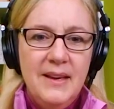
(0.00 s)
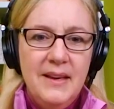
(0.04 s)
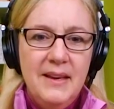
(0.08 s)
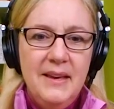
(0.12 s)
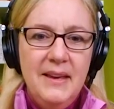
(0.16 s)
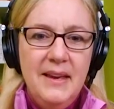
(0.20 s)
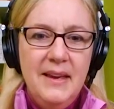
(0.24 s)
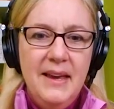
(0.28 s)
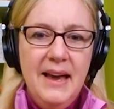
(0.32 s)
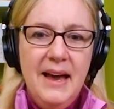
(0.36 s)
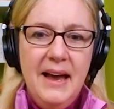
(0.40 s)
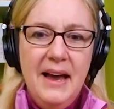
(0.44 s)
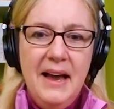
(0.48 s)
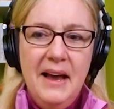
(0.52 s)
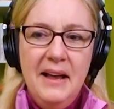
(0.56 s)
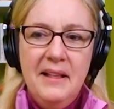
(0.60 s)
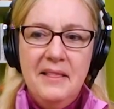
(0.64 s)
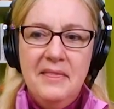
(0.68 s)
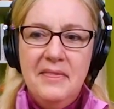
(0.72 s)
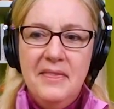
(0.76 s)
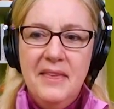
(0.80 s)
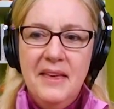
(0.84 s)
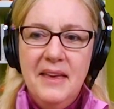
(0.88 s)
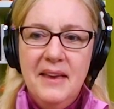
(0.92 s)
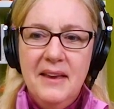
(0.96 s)
Yeah, I
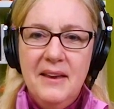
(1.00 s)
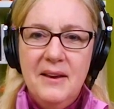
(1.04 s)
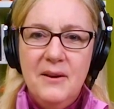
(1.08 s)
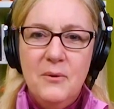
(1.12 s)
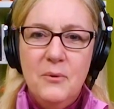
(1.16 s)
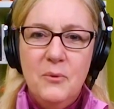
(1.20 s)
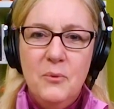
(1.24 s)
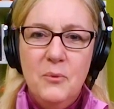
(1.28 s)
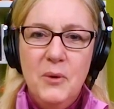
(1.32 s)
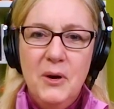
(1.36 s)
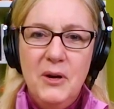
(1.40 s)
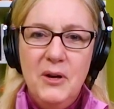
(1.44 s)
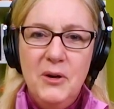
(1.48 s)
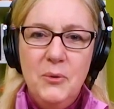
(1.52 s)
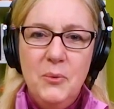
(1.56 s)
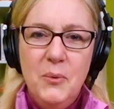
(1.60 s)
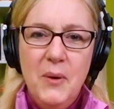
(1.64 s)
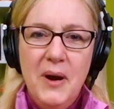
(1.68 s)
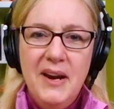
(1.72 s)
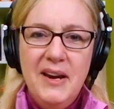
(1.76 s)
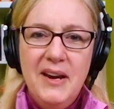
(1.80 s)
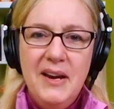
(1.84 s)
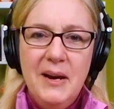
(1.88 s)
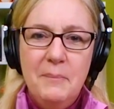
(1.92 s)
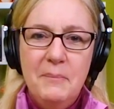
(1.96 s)
think when you
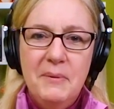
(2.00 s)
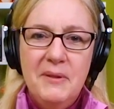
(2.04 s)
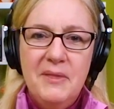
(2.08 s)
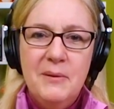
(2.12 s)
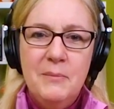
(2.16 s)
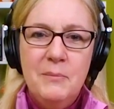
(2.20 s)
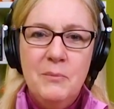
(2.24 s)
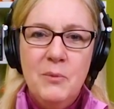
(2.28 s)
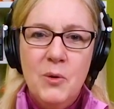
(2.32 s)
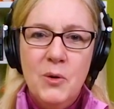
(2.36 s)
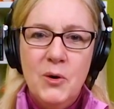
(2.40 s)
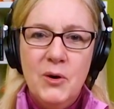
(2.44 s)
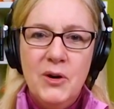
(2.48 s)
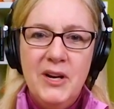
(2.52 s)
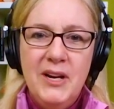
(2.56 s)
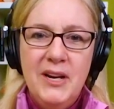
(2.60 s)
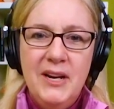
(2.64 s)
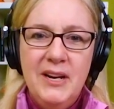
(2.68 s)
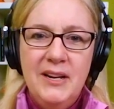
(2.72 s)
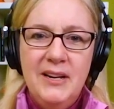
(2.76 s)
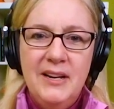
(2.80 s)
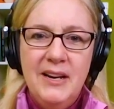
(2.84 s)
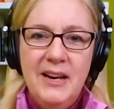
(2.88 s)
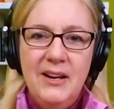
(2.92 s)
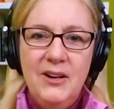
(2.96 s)
wake up in the
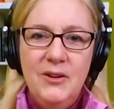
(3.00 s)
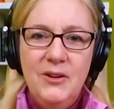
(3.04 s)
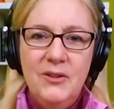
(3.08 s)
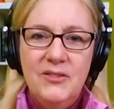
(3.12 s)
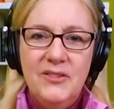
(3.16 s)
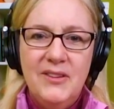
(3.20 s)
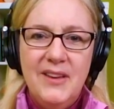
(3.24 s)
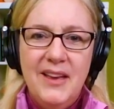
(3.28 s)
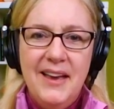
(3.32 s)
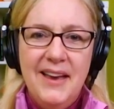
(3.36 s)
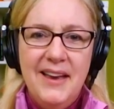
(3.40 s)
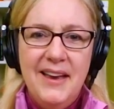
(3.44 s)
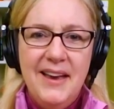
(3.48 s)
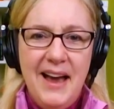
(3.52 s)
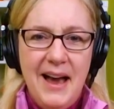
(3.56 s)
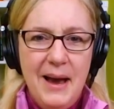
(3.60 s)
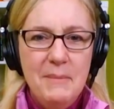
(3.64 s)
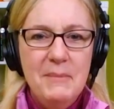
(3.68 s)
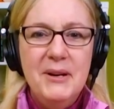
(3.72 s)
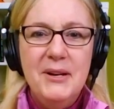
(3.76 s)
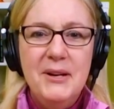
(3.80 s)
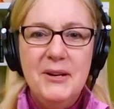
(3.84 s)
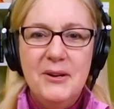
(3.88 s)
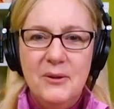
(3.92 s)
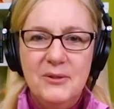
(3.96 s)
morning and you say, I'm
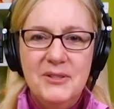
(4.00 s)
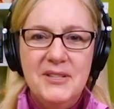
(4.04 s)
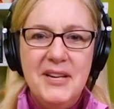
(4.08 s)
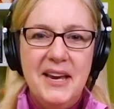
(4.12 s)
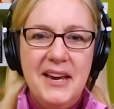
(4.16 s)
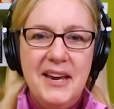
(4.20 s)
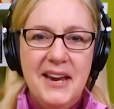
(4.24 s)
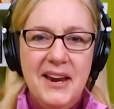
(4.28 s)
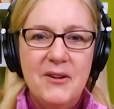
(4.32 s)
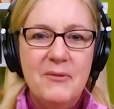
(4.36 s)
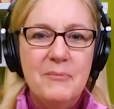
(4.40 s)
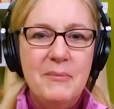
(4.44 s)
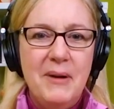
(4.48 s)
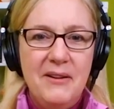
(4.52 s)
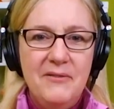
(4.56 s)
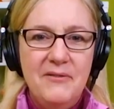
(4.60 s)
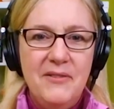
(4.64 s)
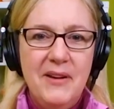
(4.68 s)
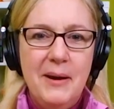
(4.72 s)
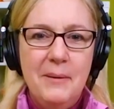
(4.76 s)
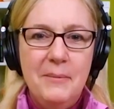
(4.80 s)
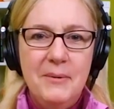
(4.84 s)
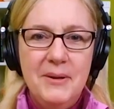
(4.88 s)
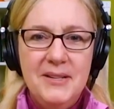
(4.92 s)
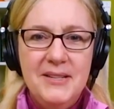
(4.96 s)
going to go take care of my
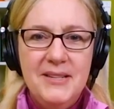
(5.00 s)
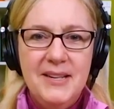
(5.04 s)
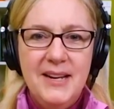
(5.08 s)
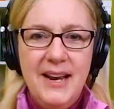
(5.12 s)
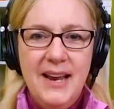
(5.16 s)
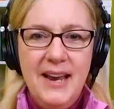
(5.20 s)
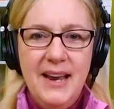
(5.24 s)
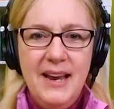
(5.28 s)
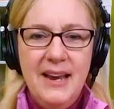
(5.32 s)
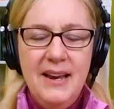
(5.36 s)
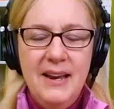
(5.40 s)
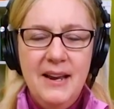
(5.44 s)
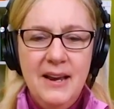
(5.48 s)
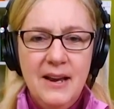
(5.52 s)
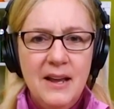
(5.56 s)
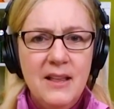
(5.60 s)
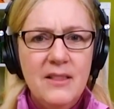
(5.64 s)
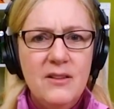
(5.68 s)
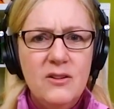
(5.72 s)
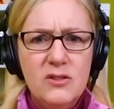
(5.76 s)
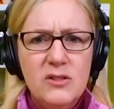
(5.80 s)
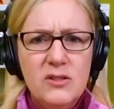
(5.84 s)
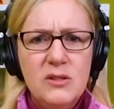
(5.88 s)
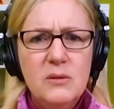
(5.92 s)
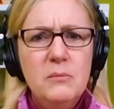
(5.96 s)
family today,
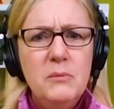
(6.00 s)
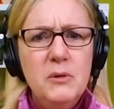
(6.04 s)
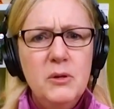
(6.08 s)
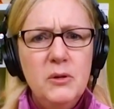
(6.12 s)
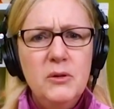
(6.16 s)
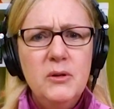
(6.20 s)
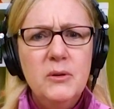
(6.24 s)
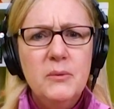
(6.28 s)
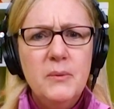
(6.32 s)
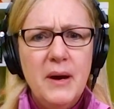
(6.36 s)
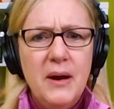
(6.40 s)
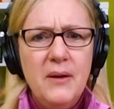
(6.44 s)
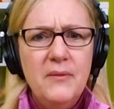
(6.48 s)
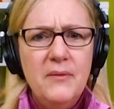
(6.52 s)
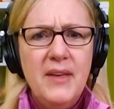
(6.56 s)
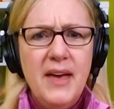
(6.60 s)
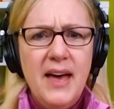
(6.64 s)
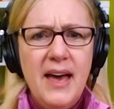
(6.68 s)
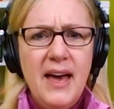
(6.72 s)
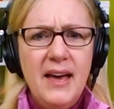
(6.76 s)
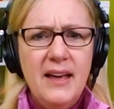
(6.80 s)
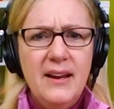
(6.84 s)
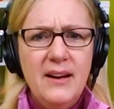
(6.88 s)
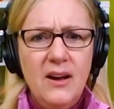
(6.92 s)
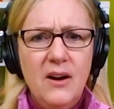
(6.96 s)
there's a mood around
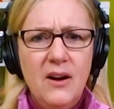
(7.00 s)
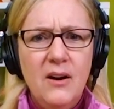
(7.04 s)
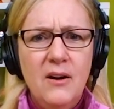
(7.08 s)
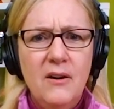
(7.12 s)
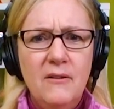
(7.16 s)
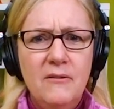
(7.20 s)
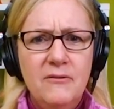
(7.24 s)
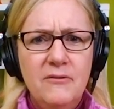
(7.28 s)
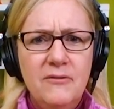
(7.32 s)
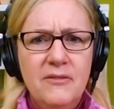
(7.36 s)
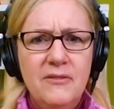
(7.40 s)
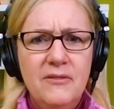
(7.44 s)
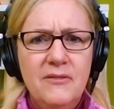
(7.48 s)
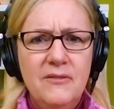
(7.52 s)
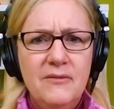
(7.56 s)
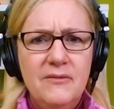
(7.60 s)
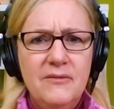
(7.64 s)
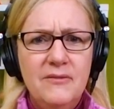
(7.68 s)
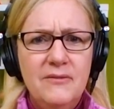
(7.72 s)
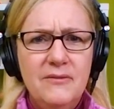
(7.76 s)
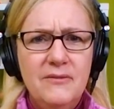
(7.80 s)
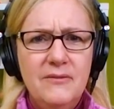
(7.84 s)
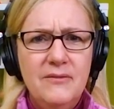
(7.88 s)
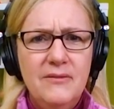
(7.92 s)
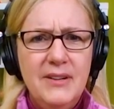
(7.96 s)
that of,
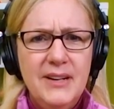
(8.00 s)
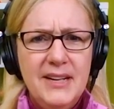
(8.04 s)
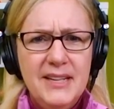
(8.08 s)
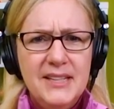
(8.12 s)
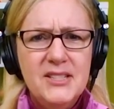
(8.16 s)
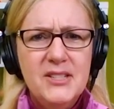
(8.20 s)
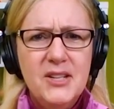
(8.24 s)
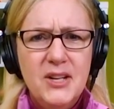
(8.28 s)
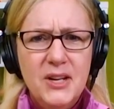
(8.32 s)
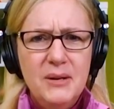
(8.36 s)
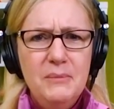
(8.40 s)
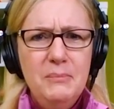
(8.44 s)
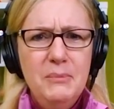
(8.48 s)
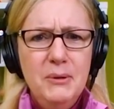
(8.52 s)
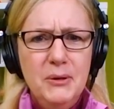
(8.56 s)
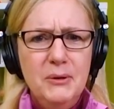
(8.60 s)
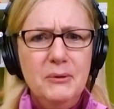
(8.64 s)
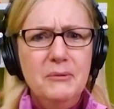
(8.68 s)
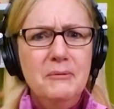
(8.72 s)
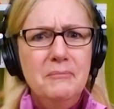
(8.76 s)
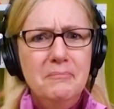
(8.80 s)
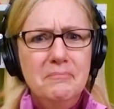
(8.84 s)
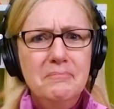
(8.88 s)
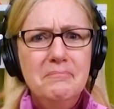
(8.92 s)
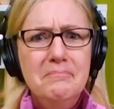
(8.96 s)
like, it's a good
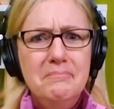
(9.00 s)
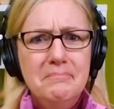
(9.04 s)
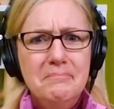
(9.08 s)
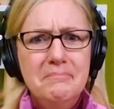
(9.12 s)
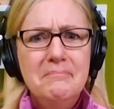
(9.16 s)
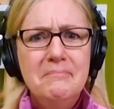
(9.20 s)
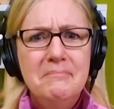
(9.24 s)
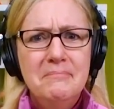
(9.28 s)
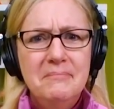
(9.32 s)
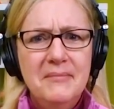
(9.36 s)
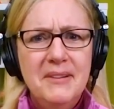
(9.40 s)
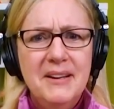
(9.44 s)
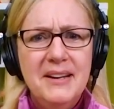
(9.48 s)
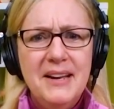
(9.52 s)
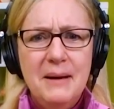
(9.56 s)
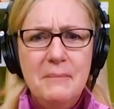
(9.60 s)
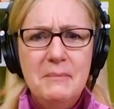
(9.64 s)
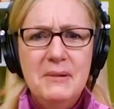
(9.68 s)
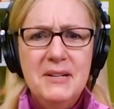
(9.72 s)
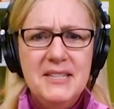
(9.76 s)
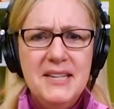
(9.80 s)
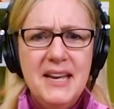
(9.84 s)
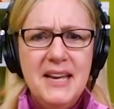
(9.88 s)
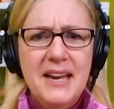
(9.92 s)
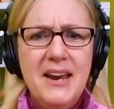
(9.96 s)
mood. Like, I'm
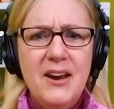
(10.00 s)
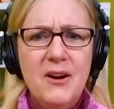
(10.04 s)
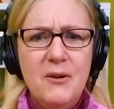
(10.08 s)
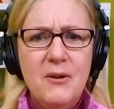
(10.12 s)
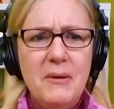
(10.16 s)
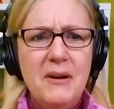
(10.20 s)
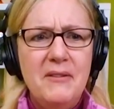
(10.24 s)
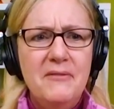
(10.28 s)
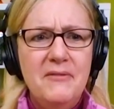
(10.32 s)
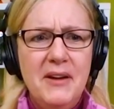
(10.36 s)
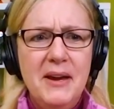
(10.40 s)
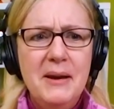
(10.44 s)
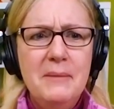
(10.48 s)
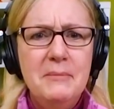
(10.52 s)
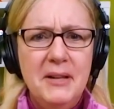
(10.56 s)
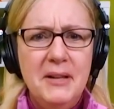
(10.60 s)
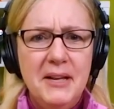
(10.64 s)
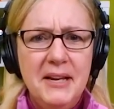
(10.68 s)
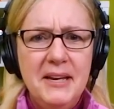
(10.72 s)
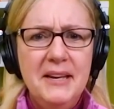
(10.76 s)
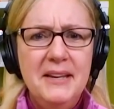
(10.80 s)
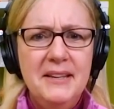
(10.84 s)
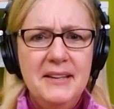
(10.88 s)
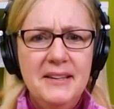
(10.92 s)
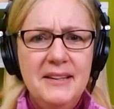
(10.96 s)
going to take care of my
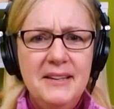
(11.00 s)
family.